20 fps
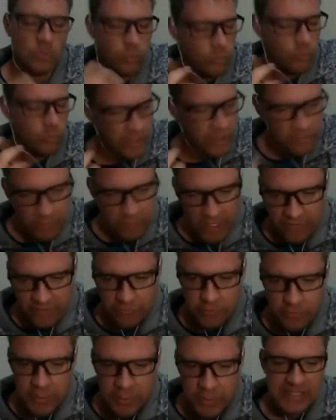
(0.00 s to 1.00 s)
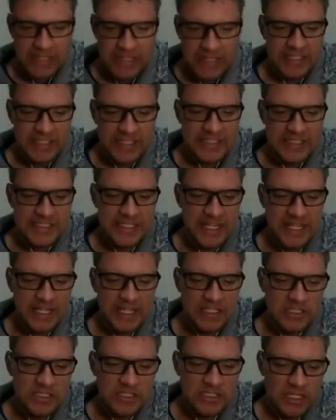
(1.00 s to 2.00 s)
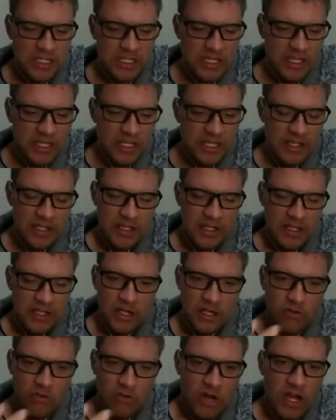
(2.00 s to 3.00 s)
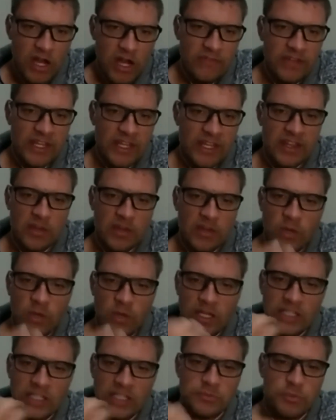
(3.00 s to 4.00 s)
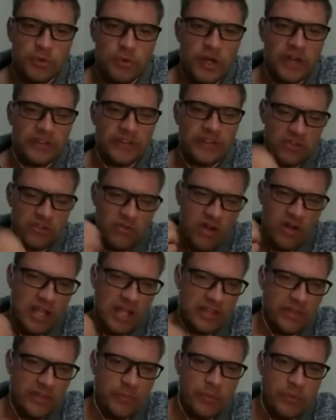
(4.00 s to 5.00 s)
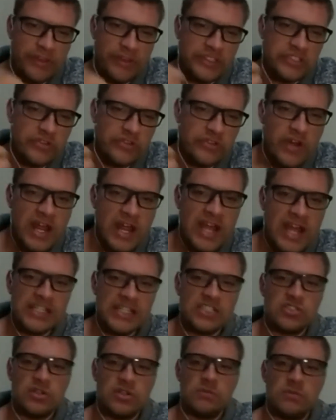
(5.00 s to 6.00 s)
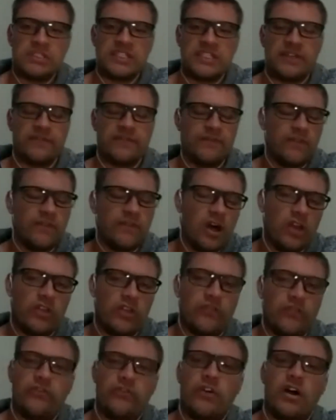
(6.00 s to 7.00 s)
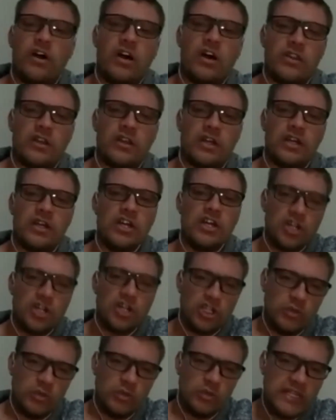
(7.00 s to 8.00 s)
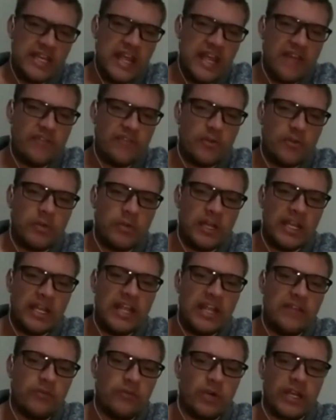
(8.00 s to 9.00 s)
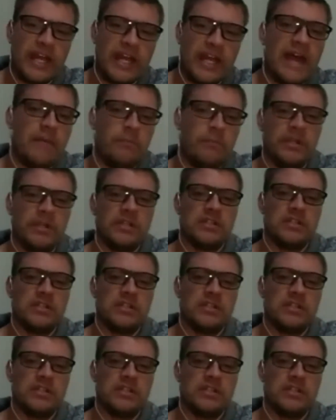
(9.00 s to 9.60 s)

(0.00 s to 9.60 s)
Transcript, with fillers: He might have been in the tent arriving, and then when his brothers, ra- the brothers ran into him and said, Father, Father, you would never believe what happened.